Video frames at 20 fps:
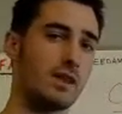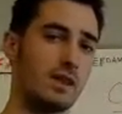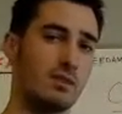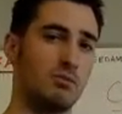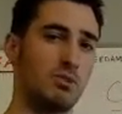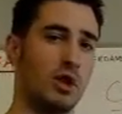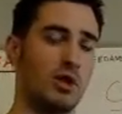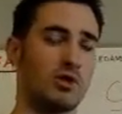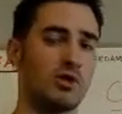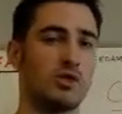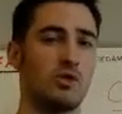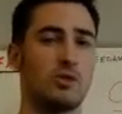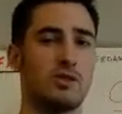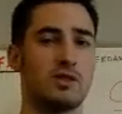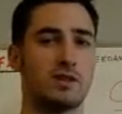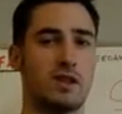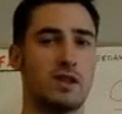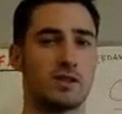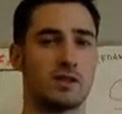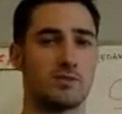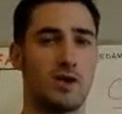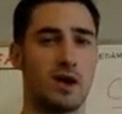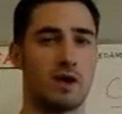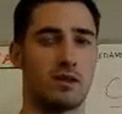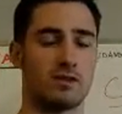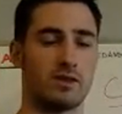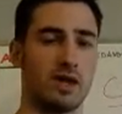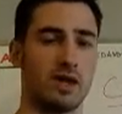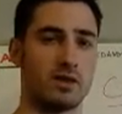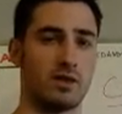In part 2 we talked
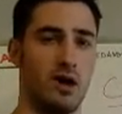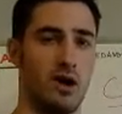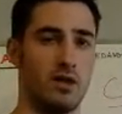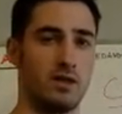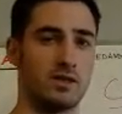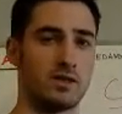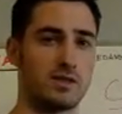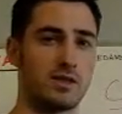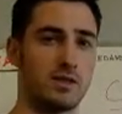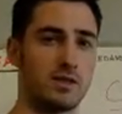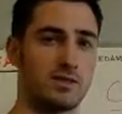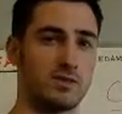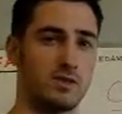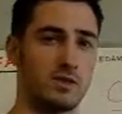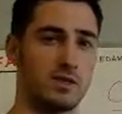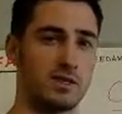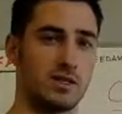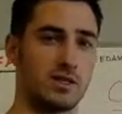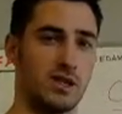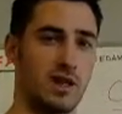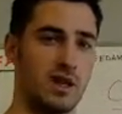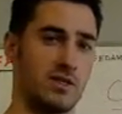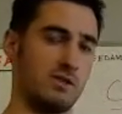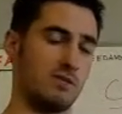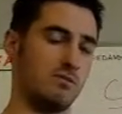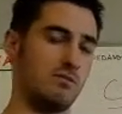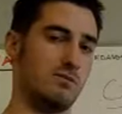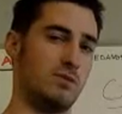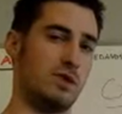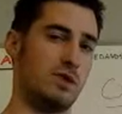about glycolysis, which is kind of
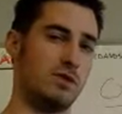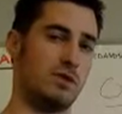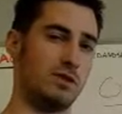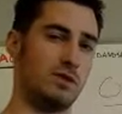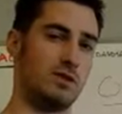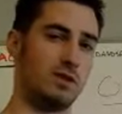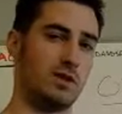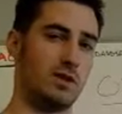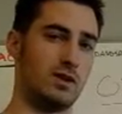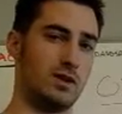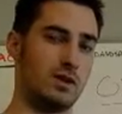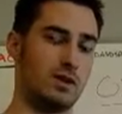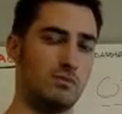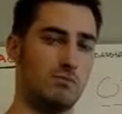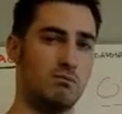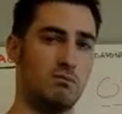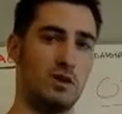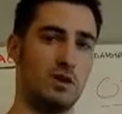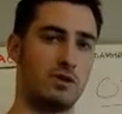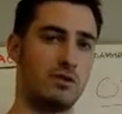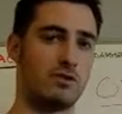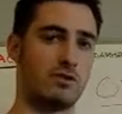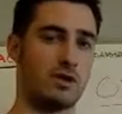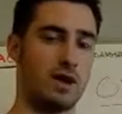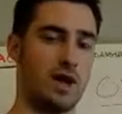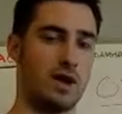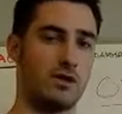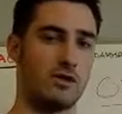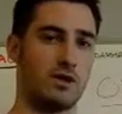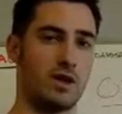the middle
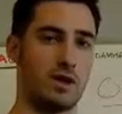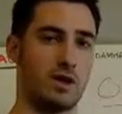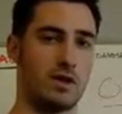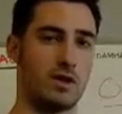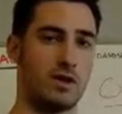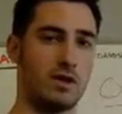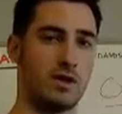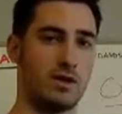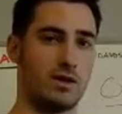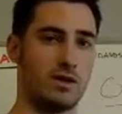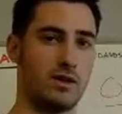ground there.